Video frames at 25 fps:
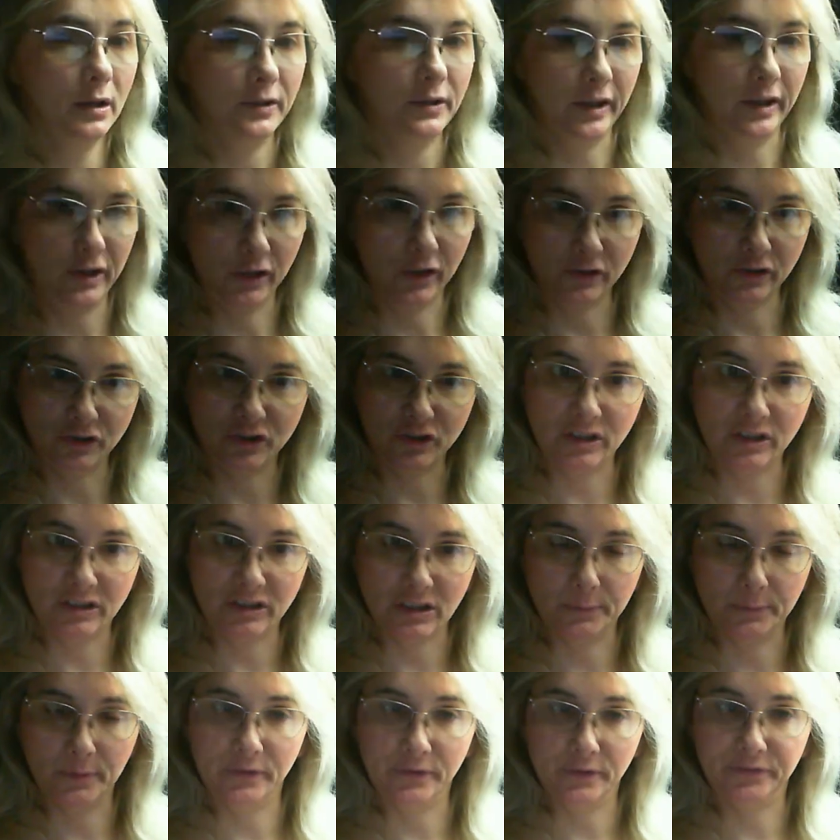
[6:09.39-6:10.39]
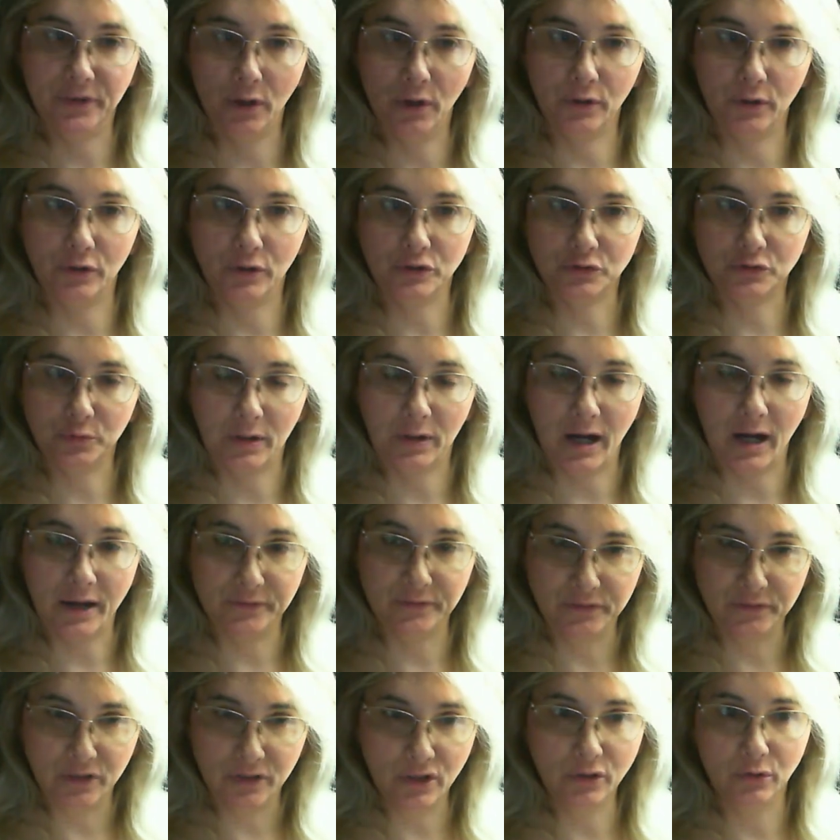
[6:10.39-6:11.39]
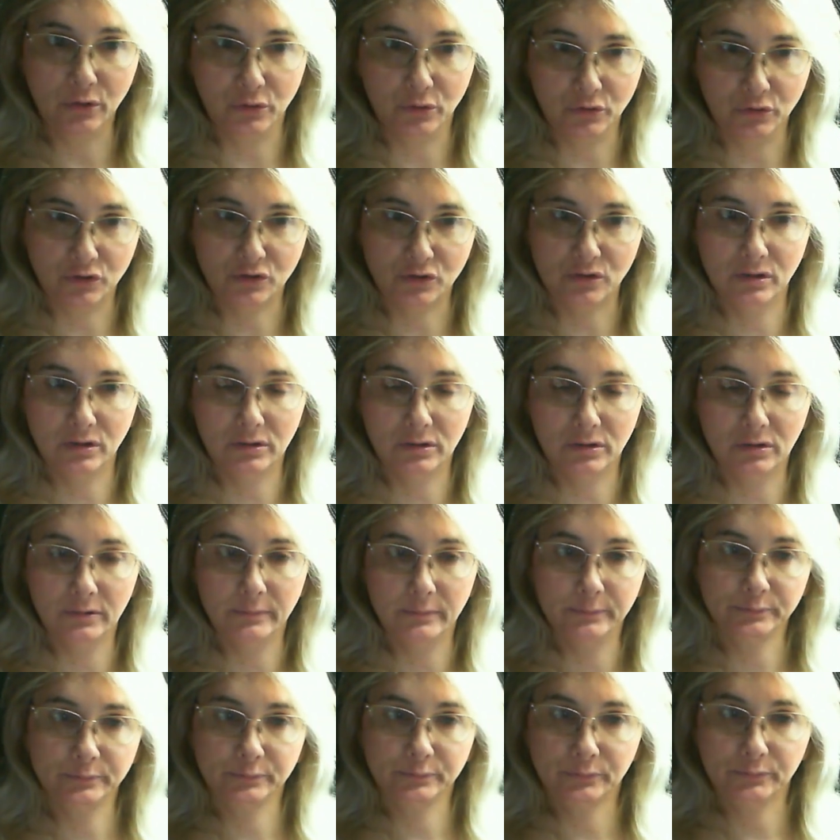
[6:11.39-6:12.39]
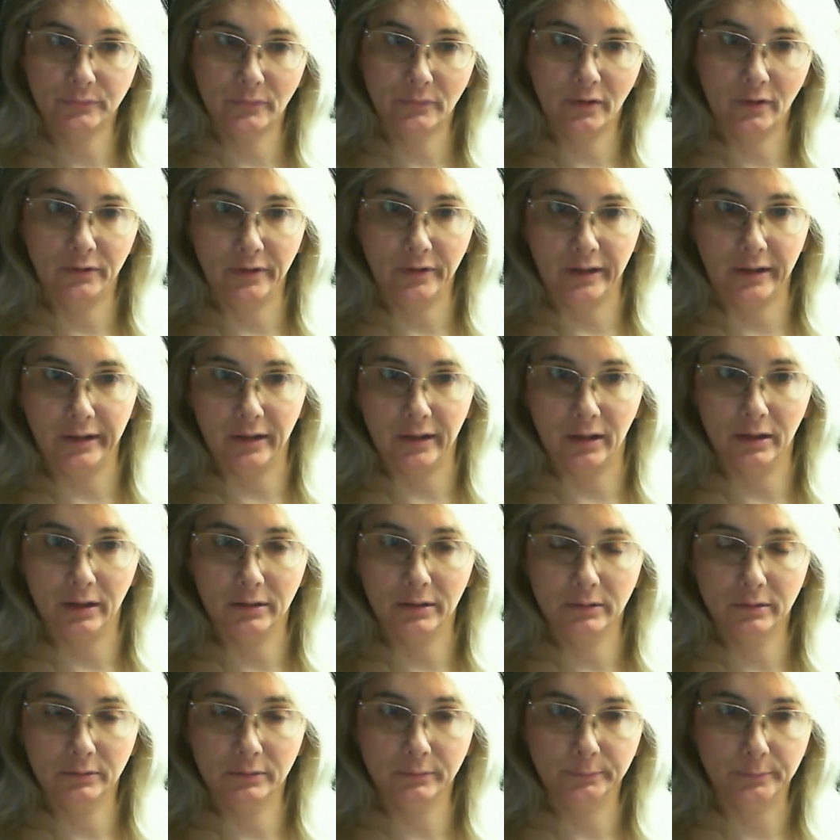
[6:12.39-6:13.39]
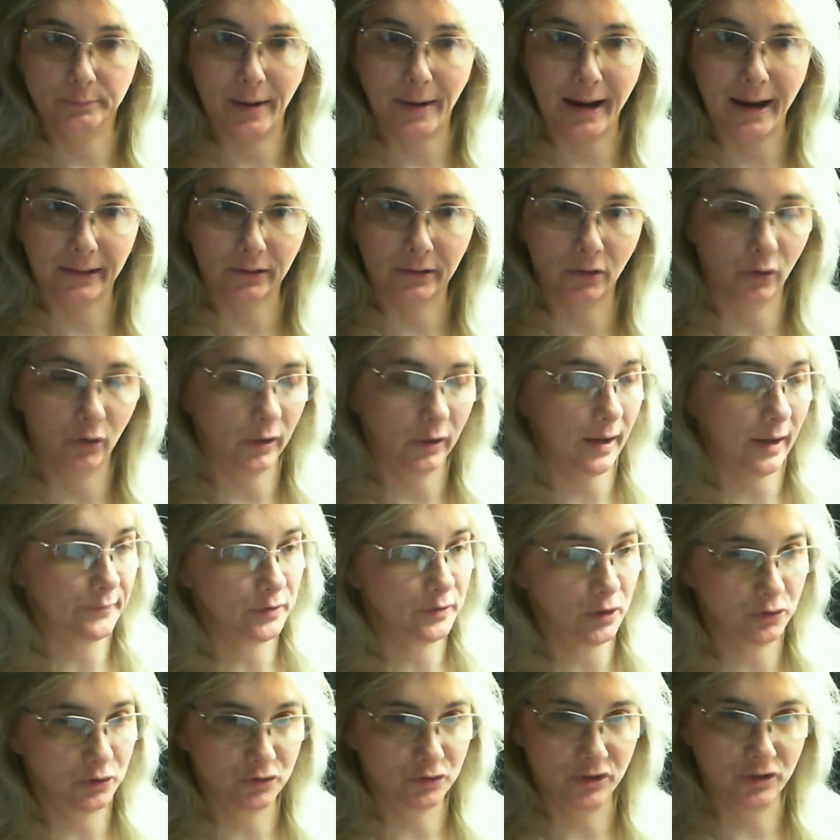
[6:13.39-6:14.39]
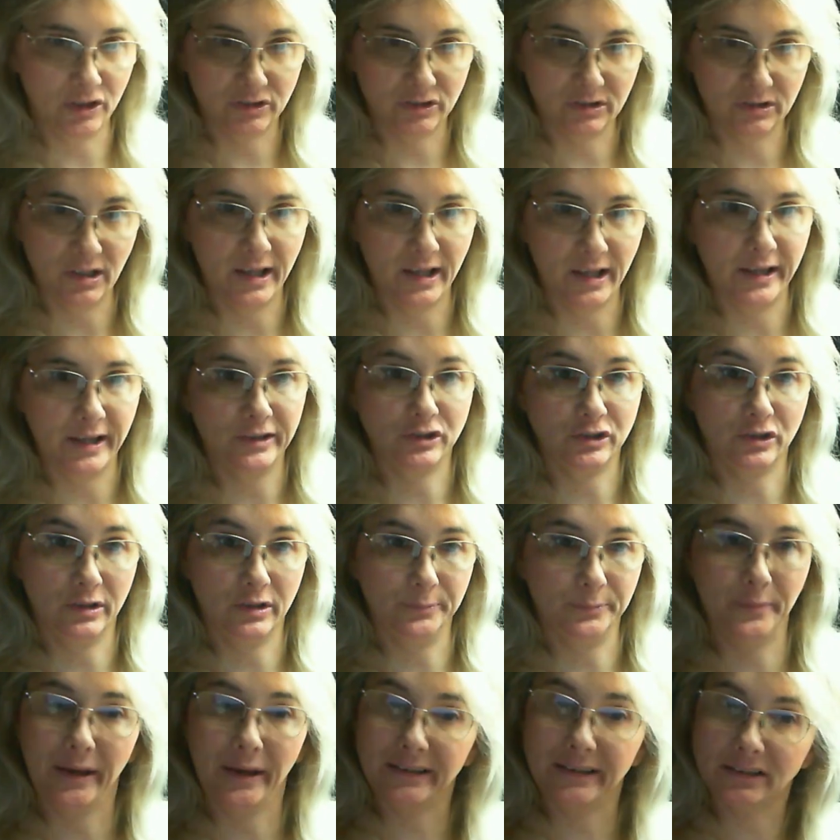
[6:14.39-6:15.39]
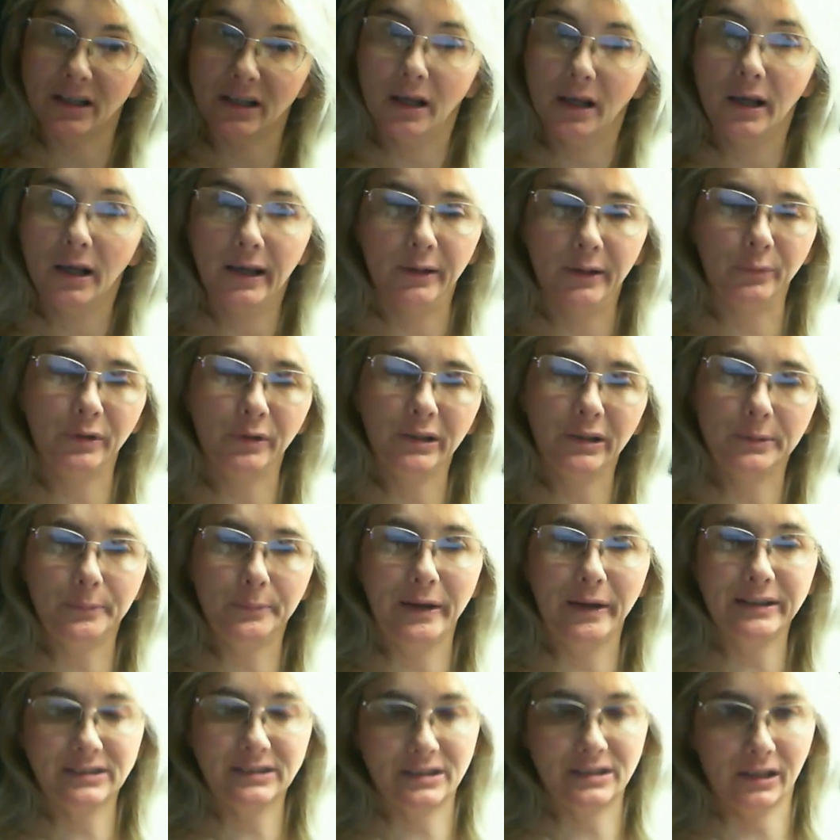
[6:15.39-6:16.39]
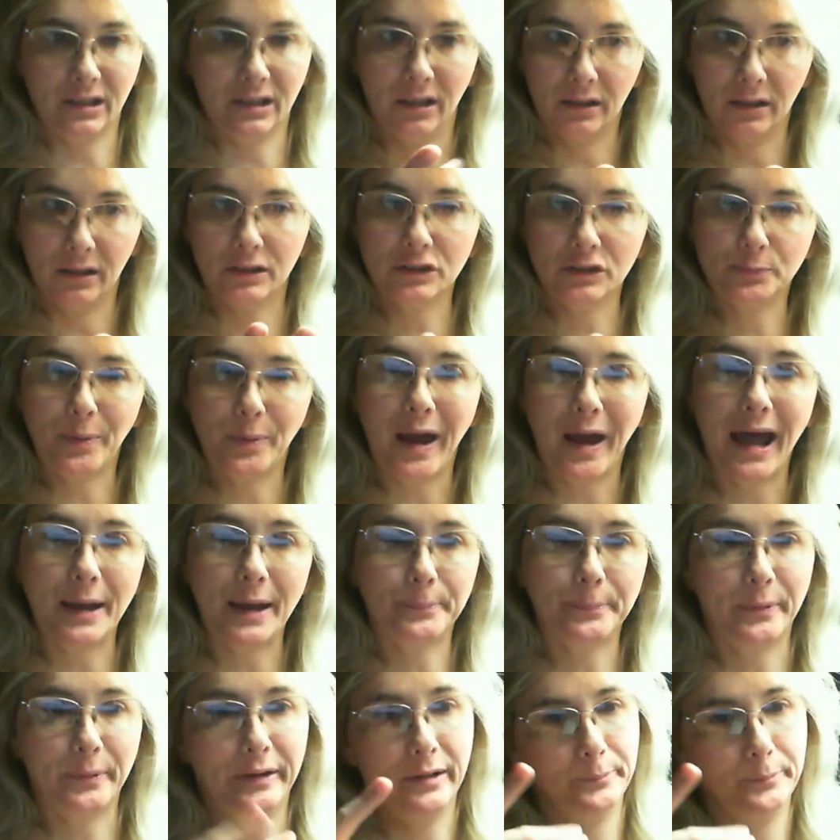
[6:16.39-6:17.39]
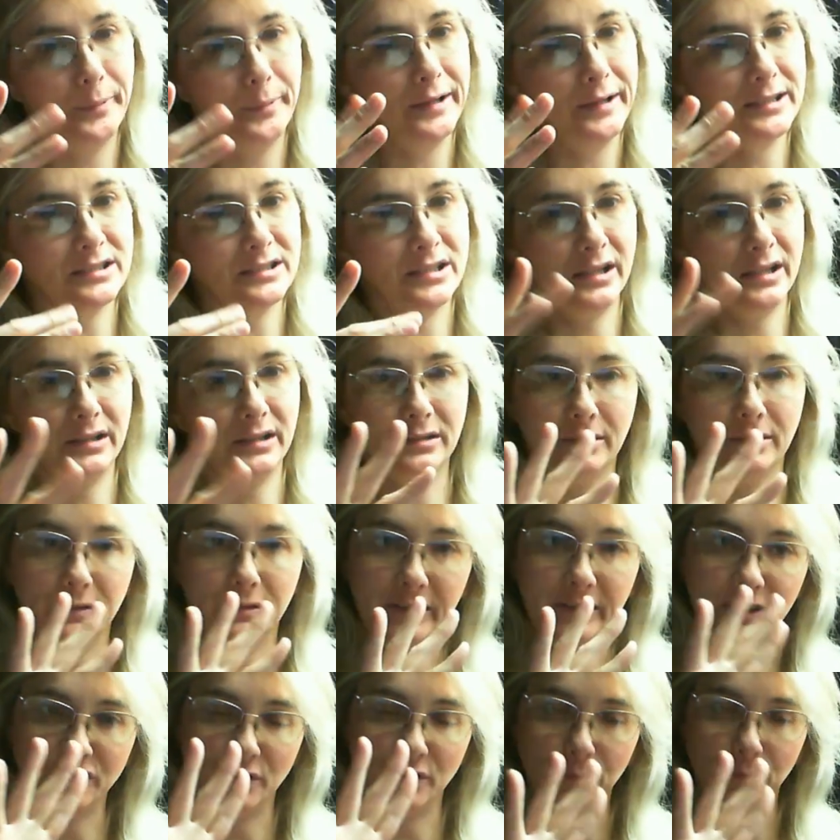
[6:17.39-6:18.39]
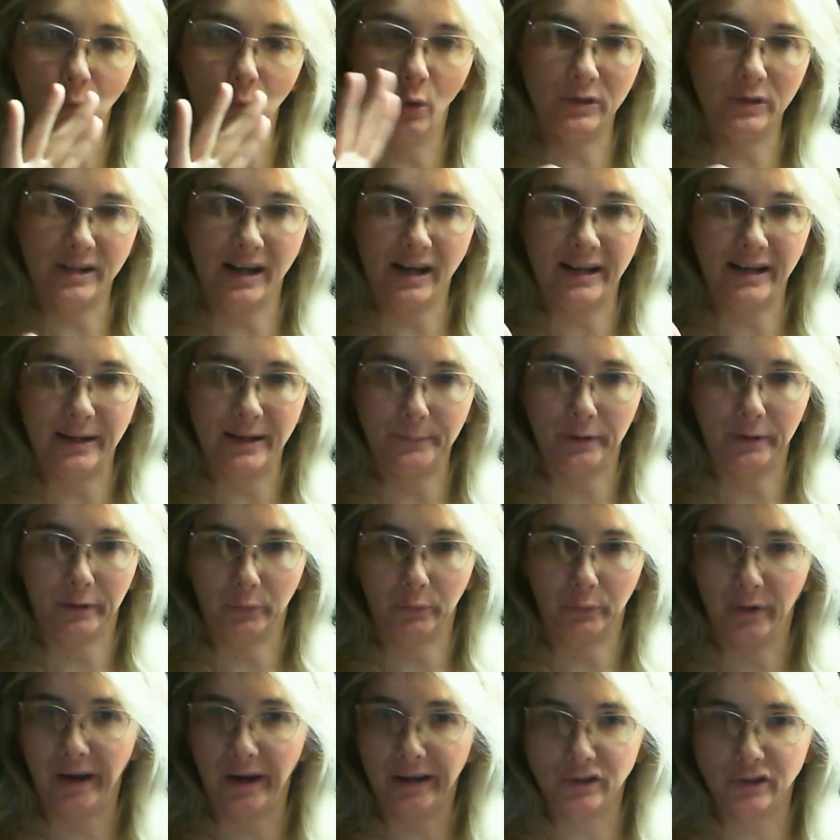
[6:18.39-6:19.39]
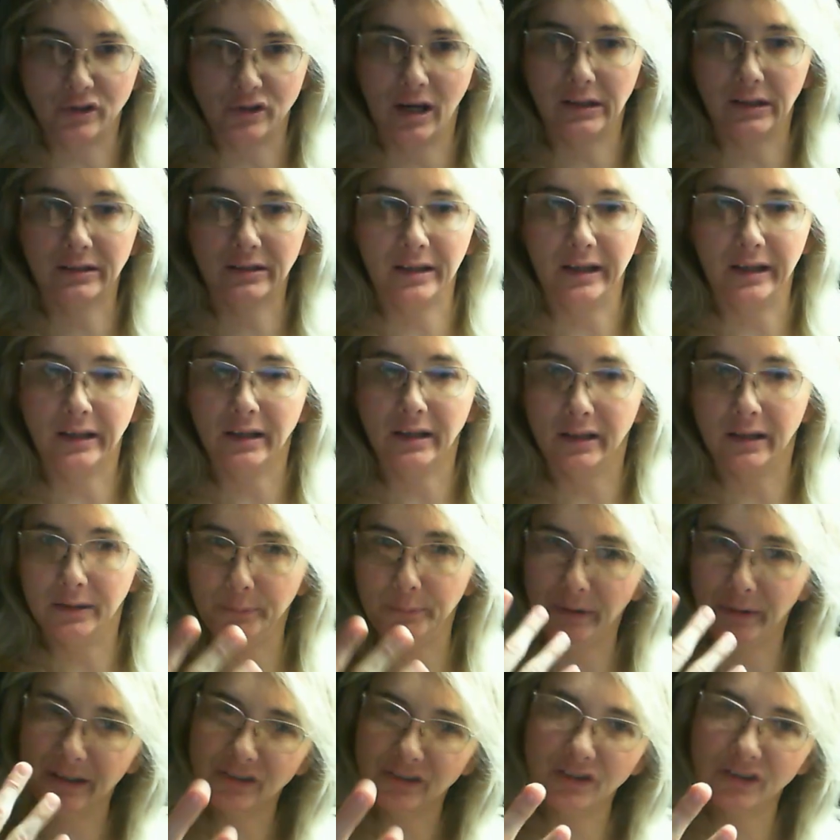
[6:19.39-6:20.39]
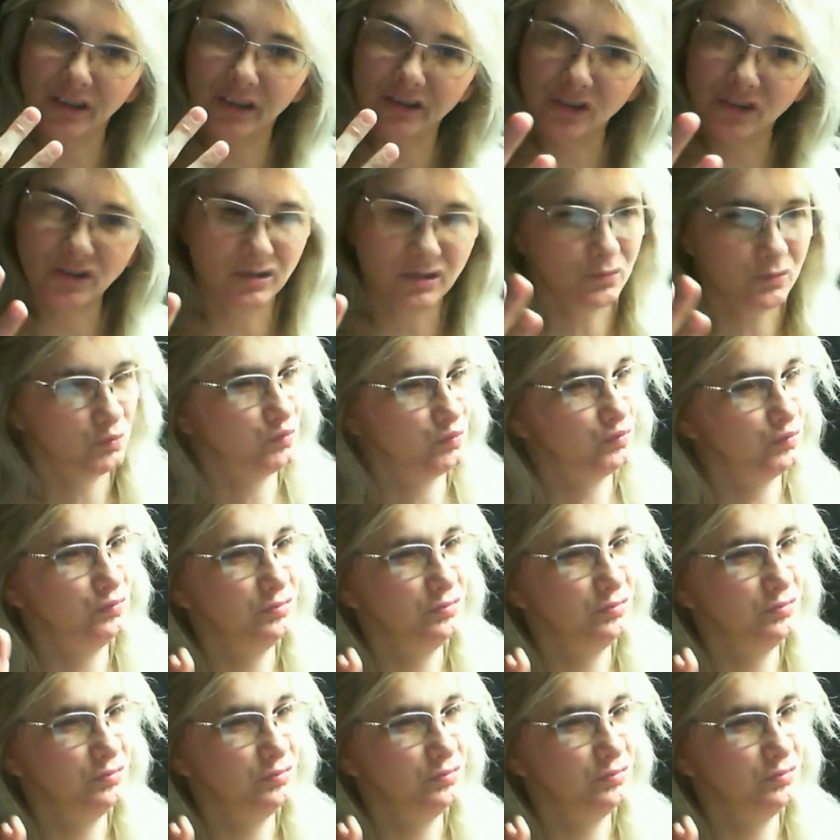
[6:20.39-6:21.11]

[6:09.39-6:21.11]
that you can see some of the photos where I've used the where I've used this lens, and it really makes the colors pop, and it gives it more dynamic range, I think, and just